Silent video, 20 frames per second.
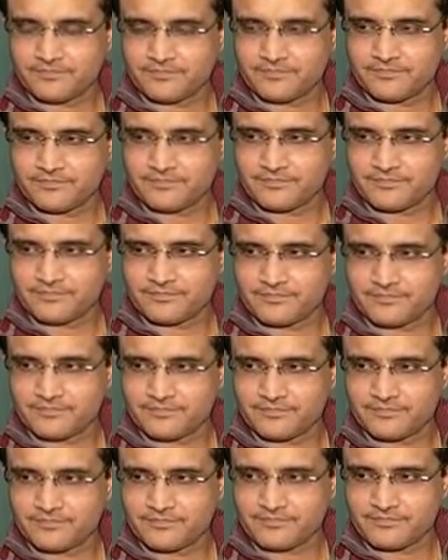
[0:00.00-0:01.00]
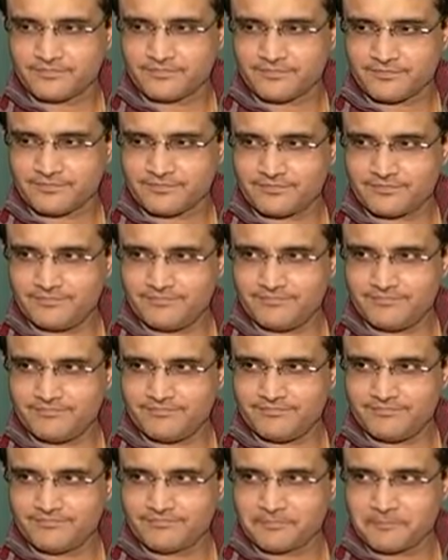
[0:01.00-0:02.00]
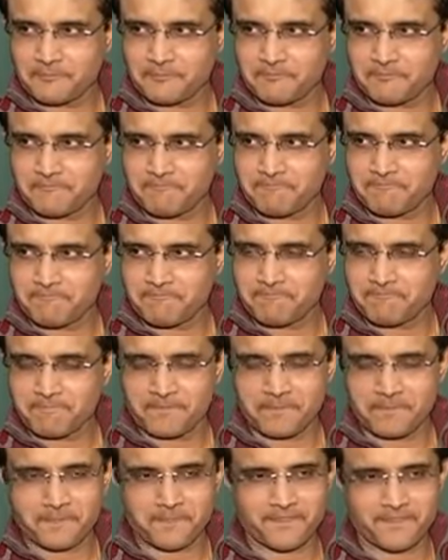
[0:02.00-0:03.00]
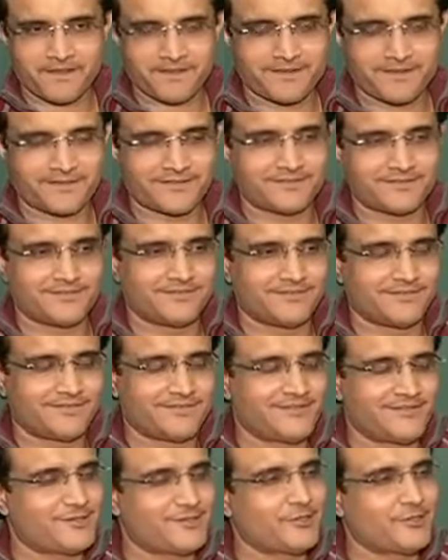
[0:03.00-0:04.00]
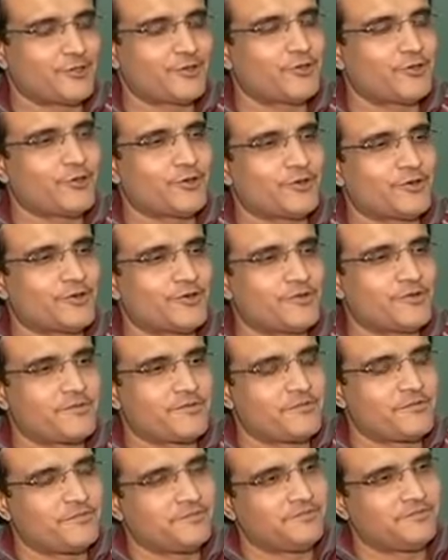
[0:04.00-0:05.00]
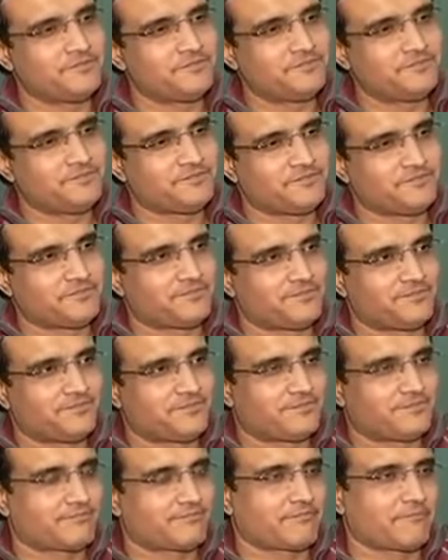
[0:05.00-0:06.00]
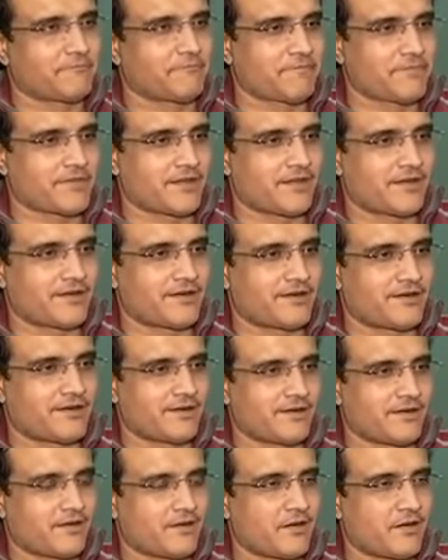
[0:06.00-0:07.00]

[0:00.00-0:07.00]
No words are spoken by the person on screen.